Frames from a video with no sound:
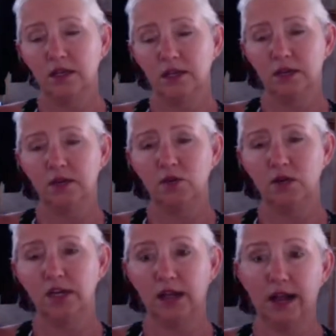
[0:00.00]
You know
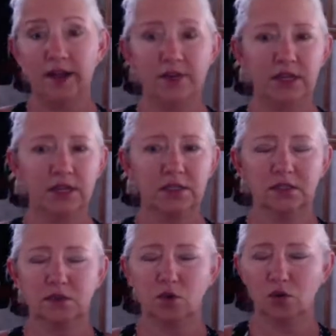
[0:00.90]
what? I think it's
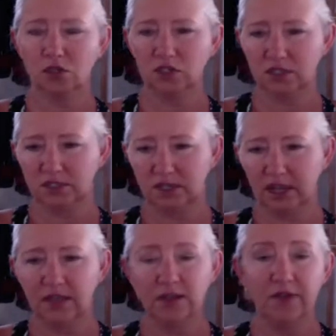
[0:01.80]
gorgeous.
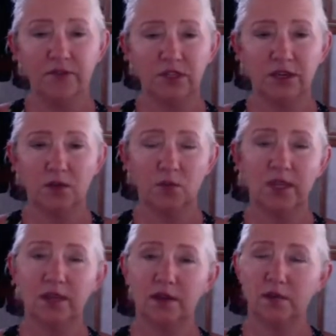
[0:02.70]
I love it there.
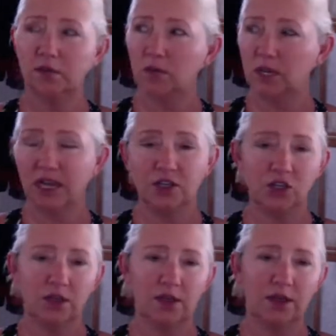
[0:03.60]
We
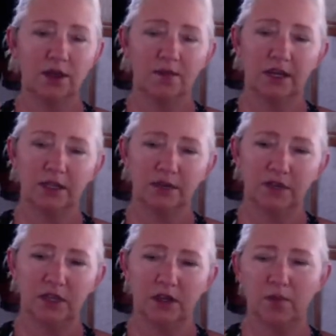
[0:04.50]
actually thought about
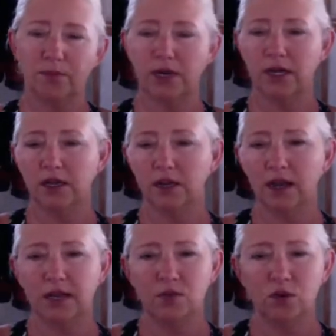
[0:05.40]
living there, but I
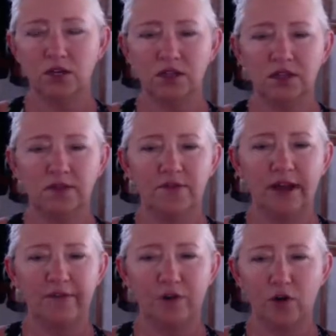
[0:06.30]
didn't want to live
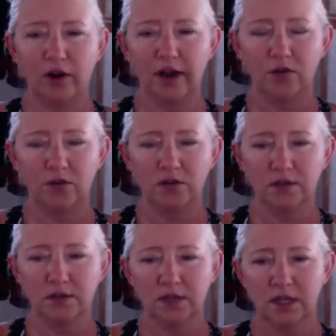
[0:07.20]
that far out.
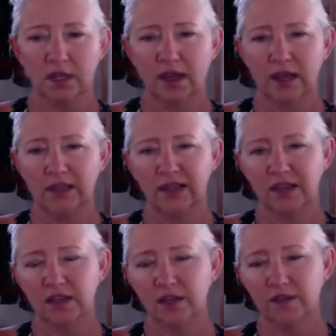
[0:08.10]
I
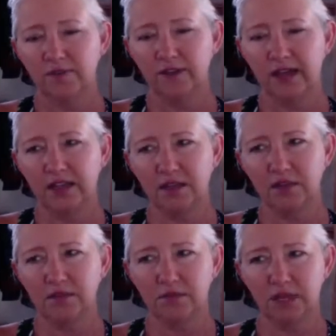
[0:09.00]
like the fact
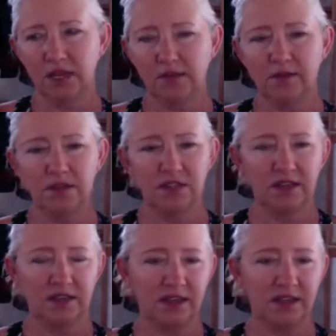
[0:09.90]
that St.